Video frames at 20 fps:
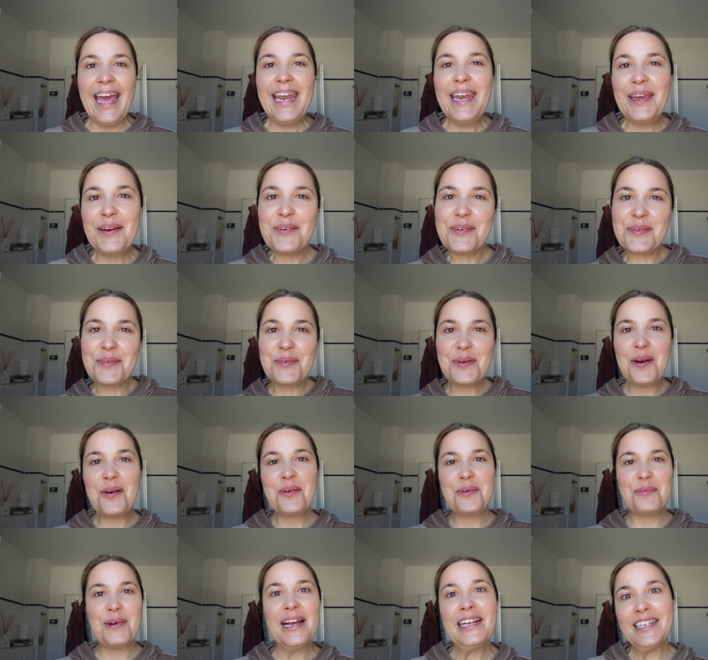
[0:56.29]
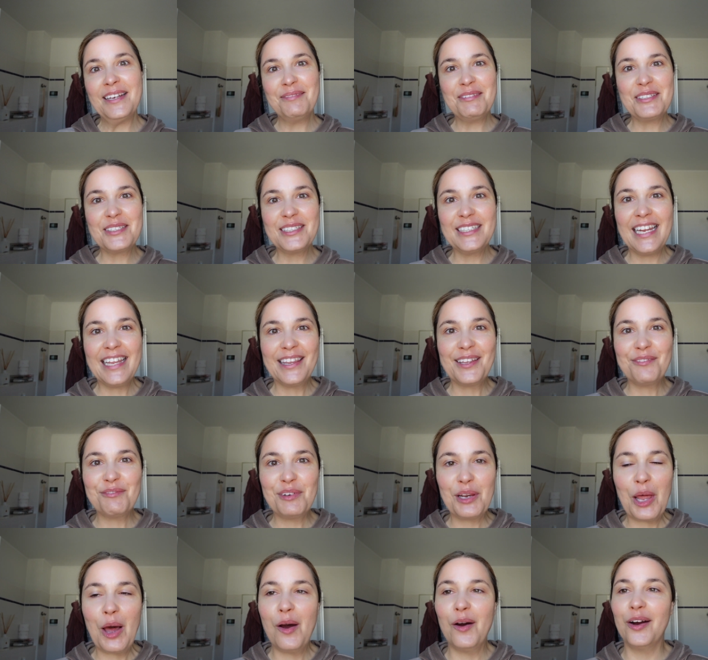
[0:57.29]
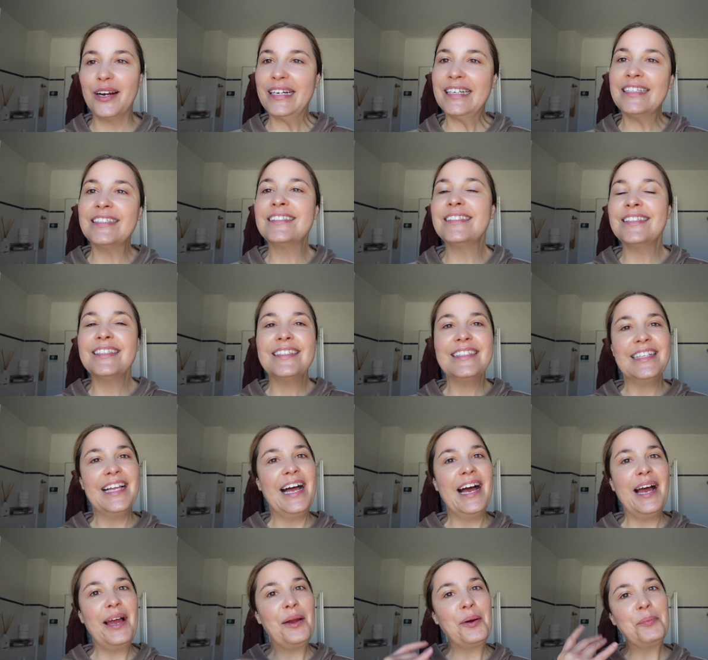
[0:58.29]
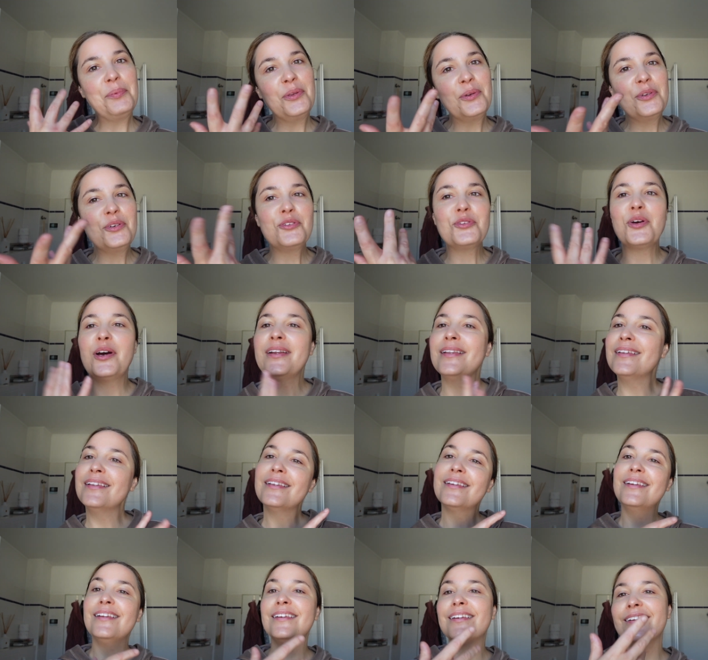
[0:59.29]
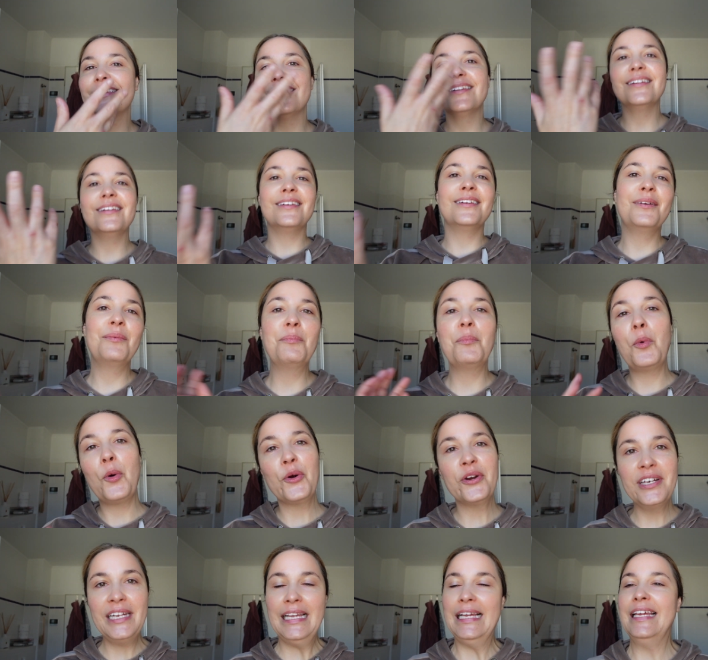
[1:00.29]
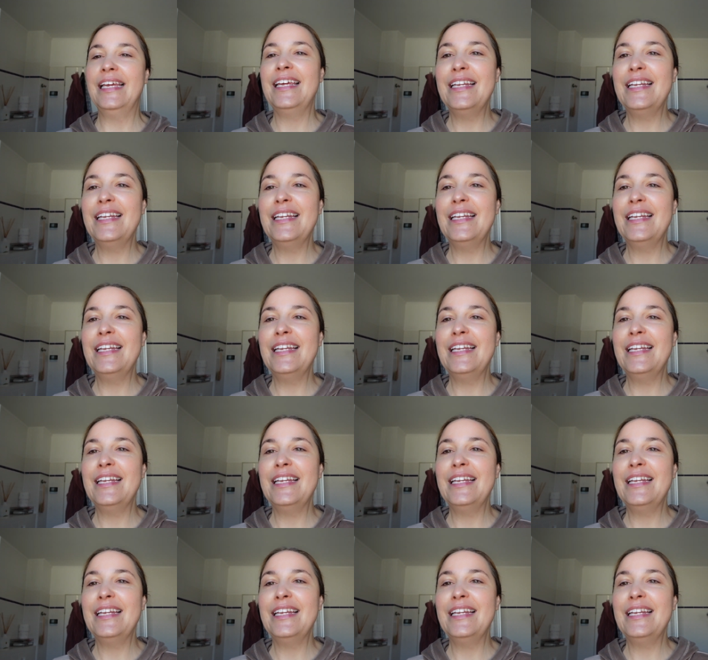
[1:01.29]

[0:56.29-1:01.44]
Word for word: Hello, welcome to another vlog. I hope you enjoyed the little morning